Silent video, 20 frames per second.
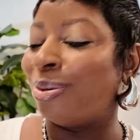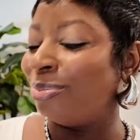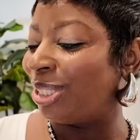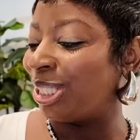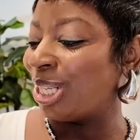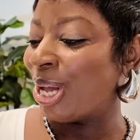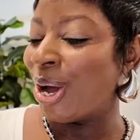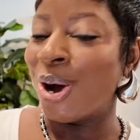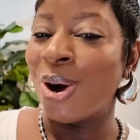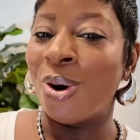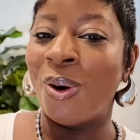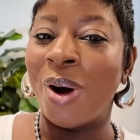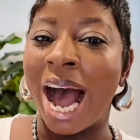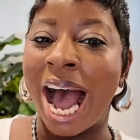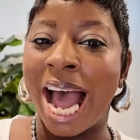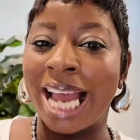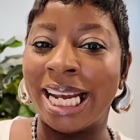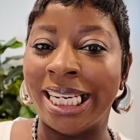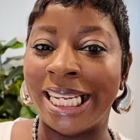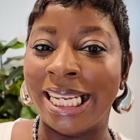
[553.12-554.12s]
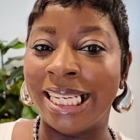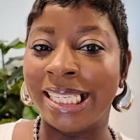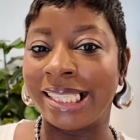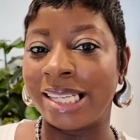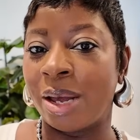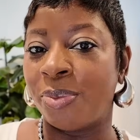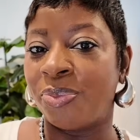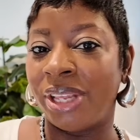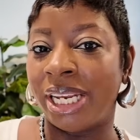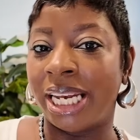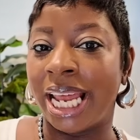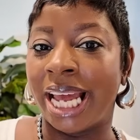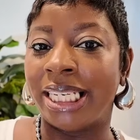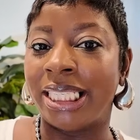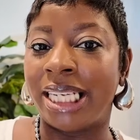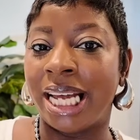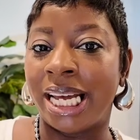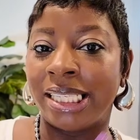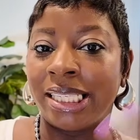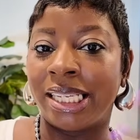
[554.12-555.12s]
So I need something
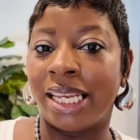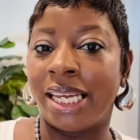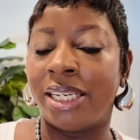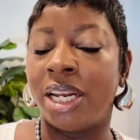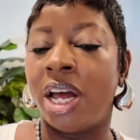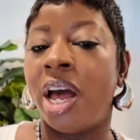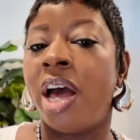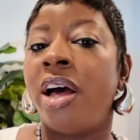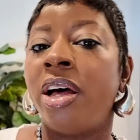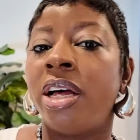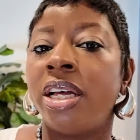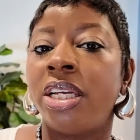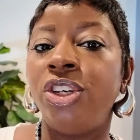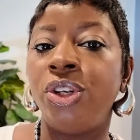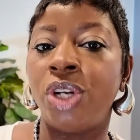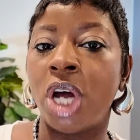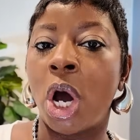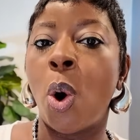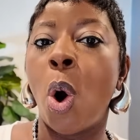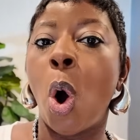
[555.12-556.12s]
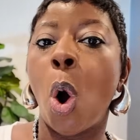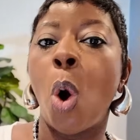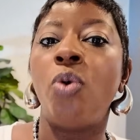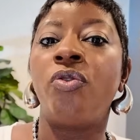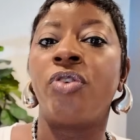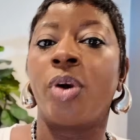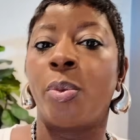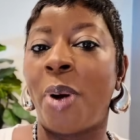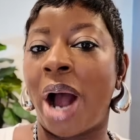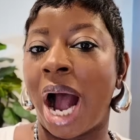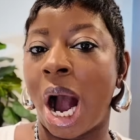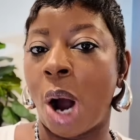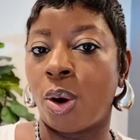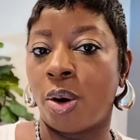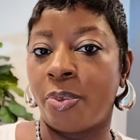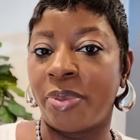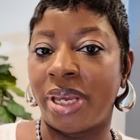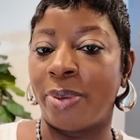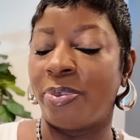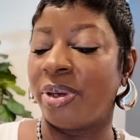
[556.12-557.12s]
that doesn't, you know,
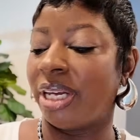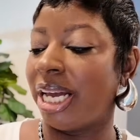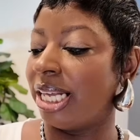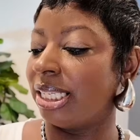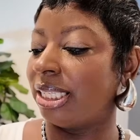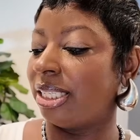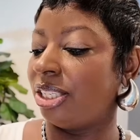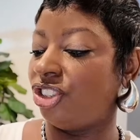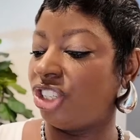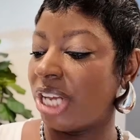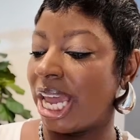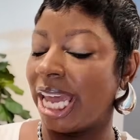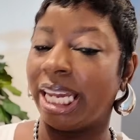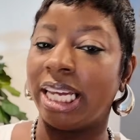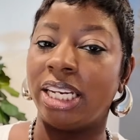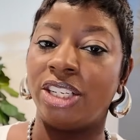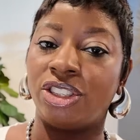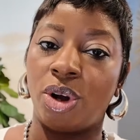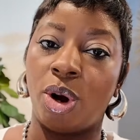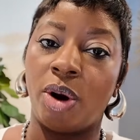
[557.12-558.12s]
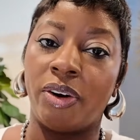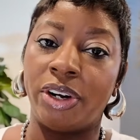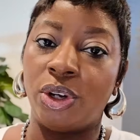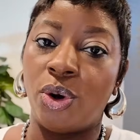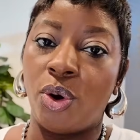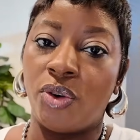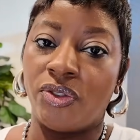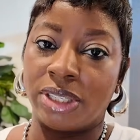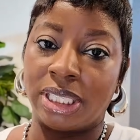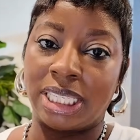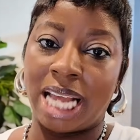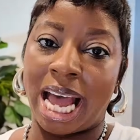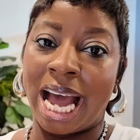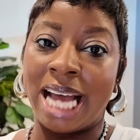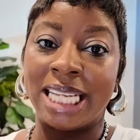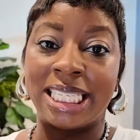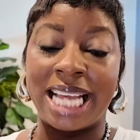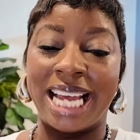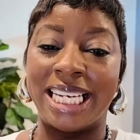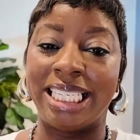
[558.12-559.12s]
overpower me. And because the jacket is already
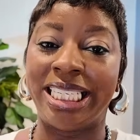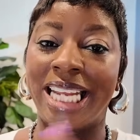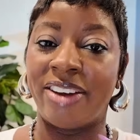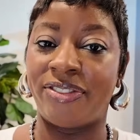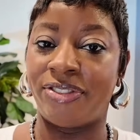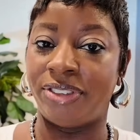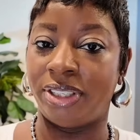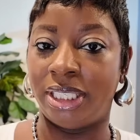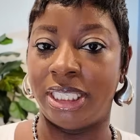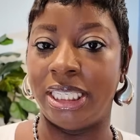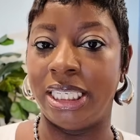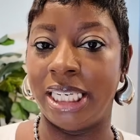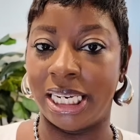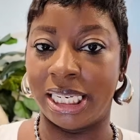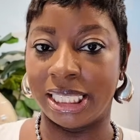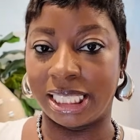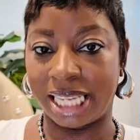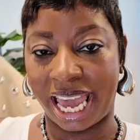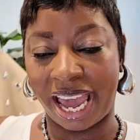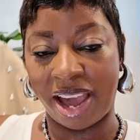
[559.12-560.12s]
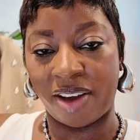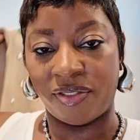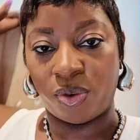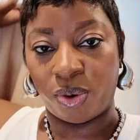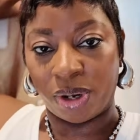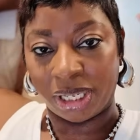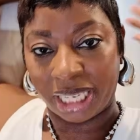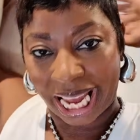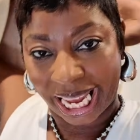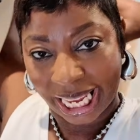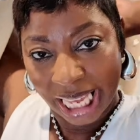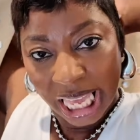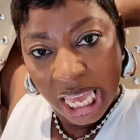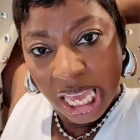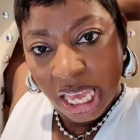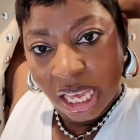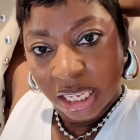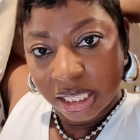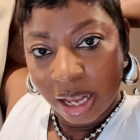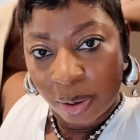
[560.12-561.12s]
oversized, I definitely needed to have on like
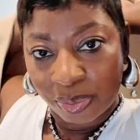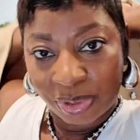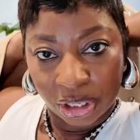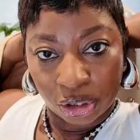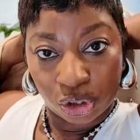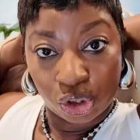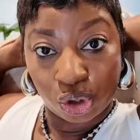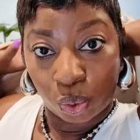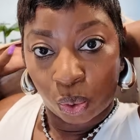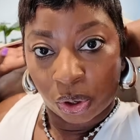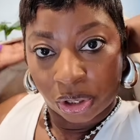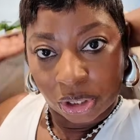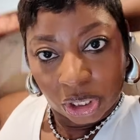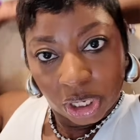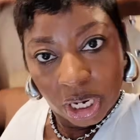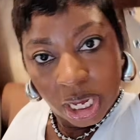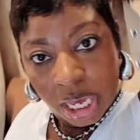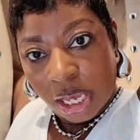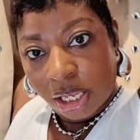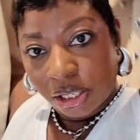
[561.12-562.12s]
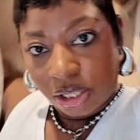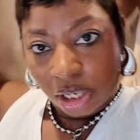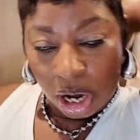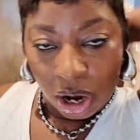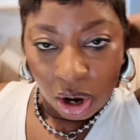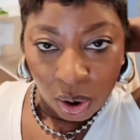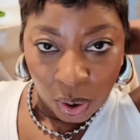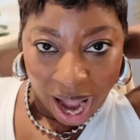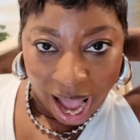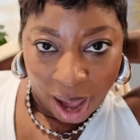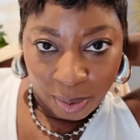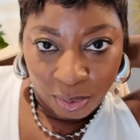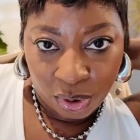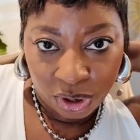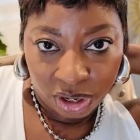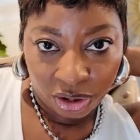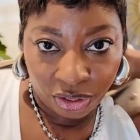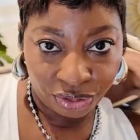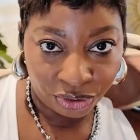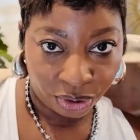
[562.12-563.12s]
something shorter. So I'm
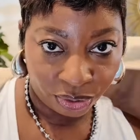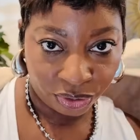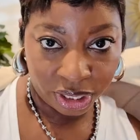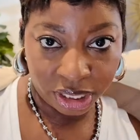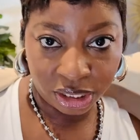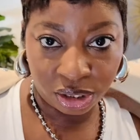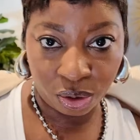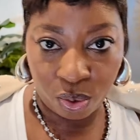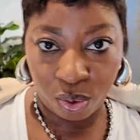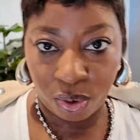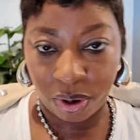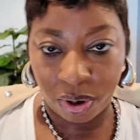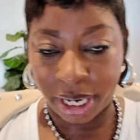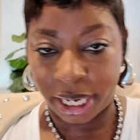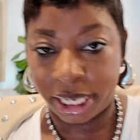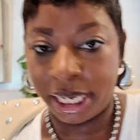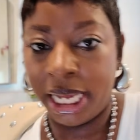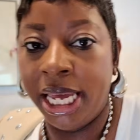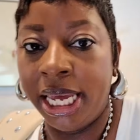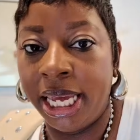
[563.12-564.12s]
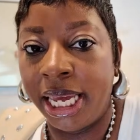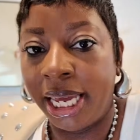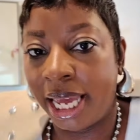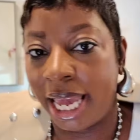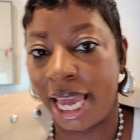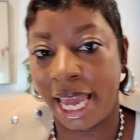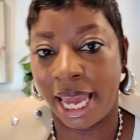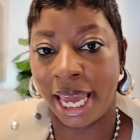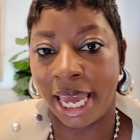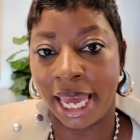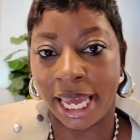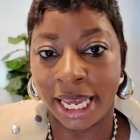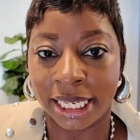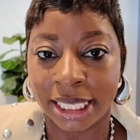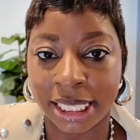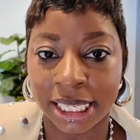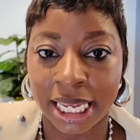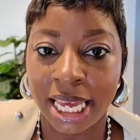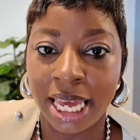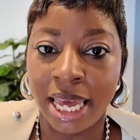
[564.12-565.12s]
going to throw this on,
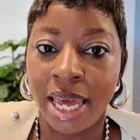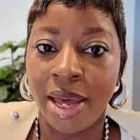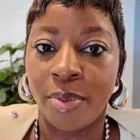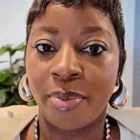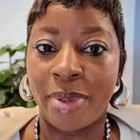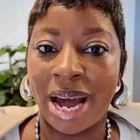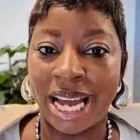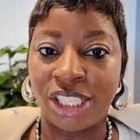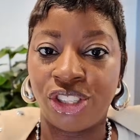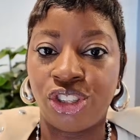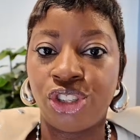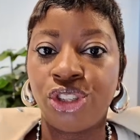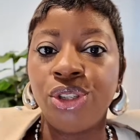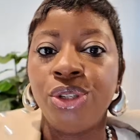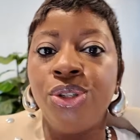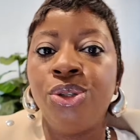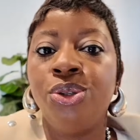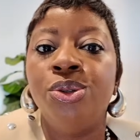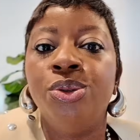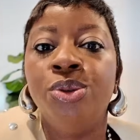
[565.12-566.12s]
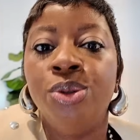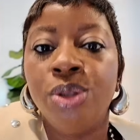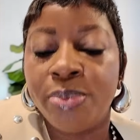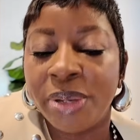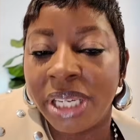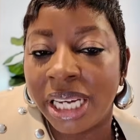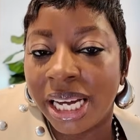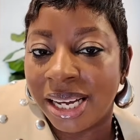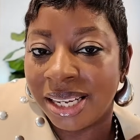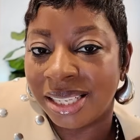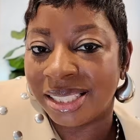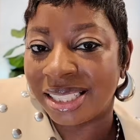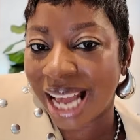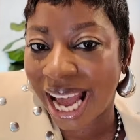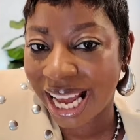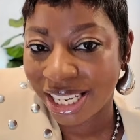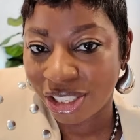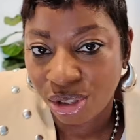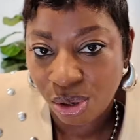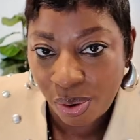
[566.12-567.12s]
and my shoes, because
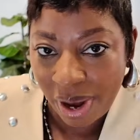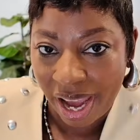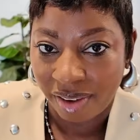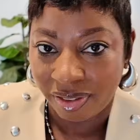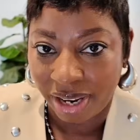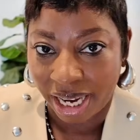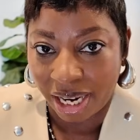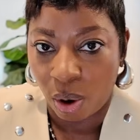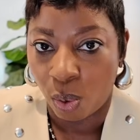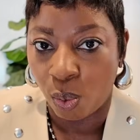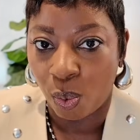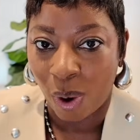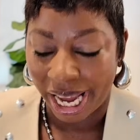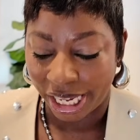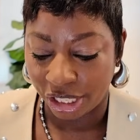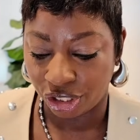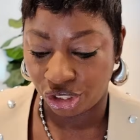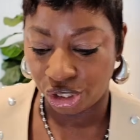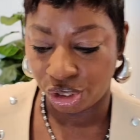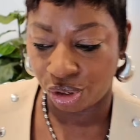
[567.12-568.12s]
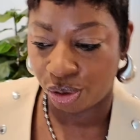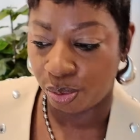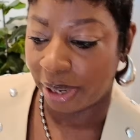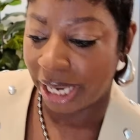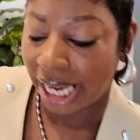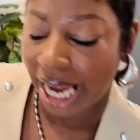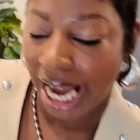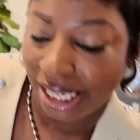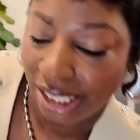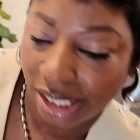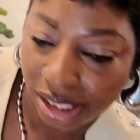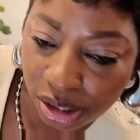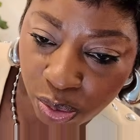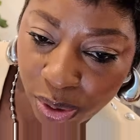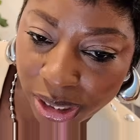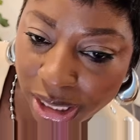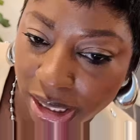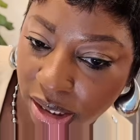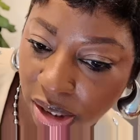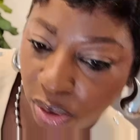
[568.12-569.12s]
I do have like a white shoe, but I just
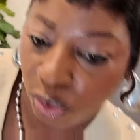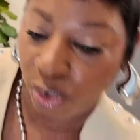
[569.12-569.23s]
wanted to